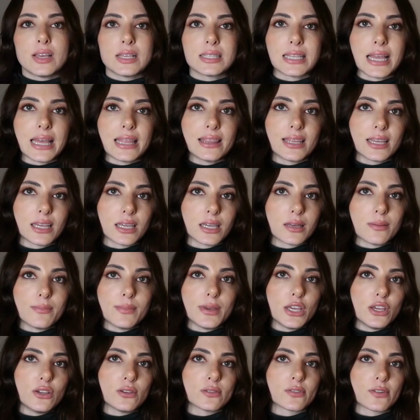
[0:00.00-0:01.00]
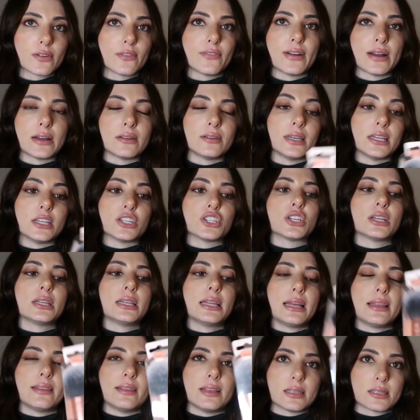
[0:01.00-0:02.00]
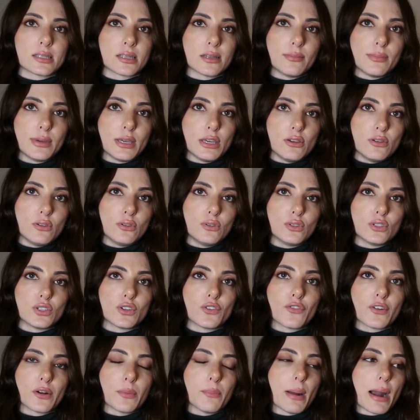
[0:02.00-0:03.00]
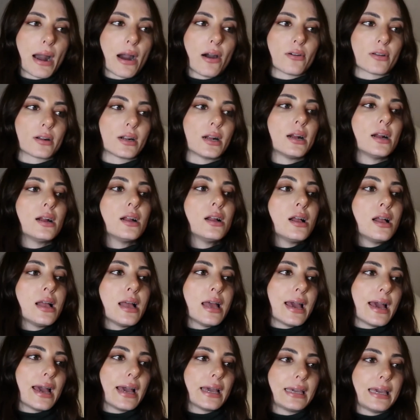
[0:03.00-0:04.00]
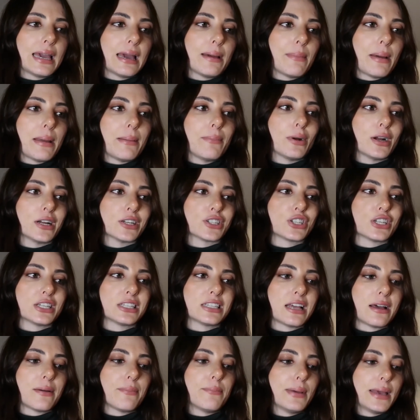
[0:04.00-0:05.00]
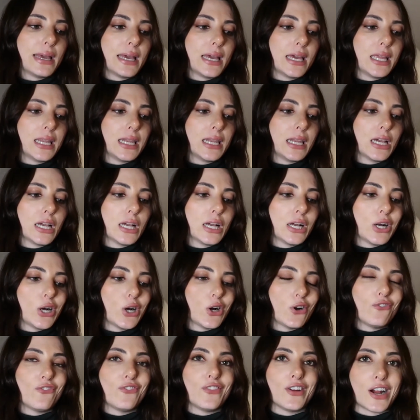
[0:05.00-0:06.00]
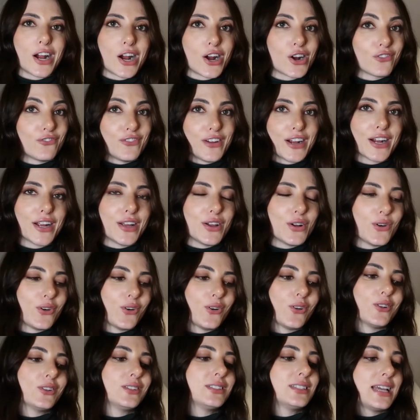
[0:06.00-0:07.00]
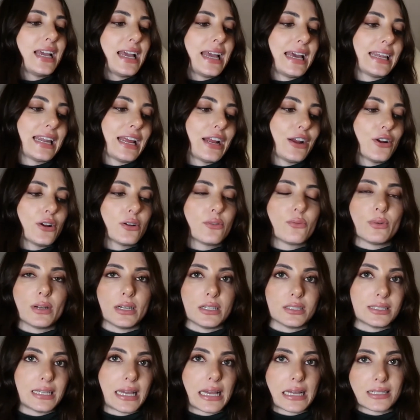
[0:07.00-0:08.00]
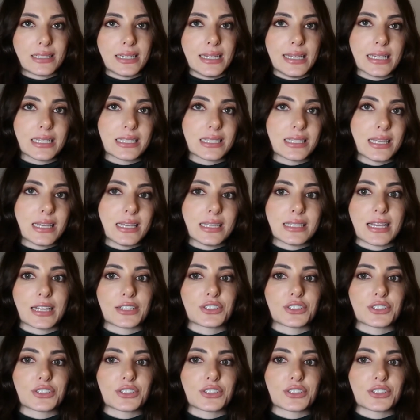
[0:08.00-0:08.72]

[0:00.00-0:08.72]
This I think can be used for foundation and this can be used for powder. Again, my brushes have been are very old and I heard Real Techniques is